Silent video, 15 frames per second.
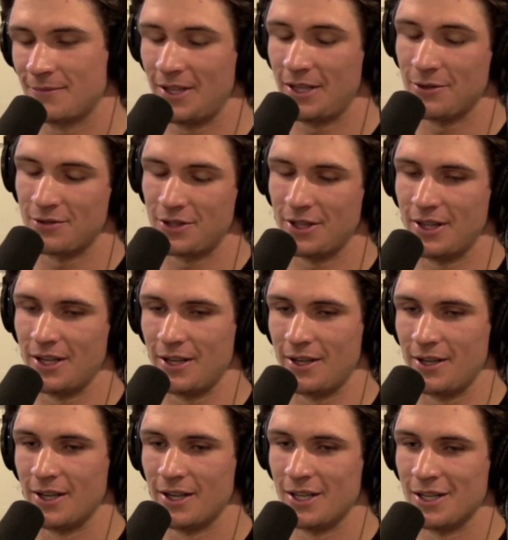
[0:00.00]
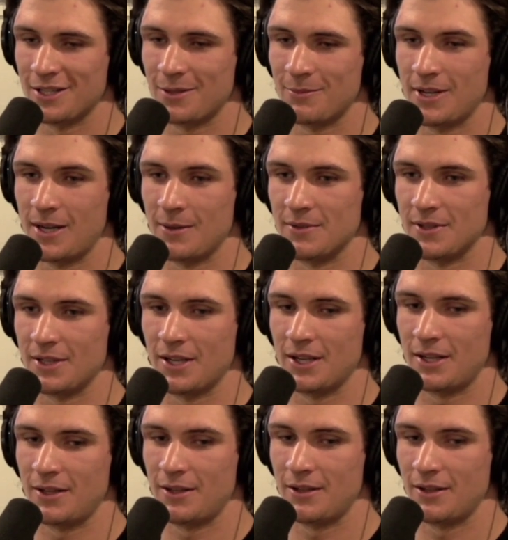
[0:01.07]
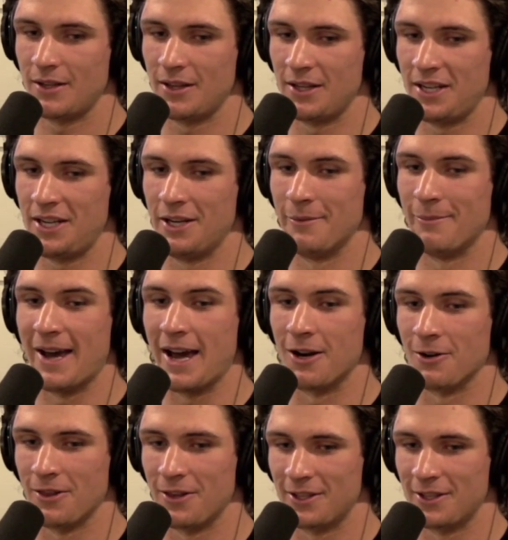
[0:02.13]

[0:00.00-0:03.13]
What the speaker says: it was good that sometimes in the heat of battle,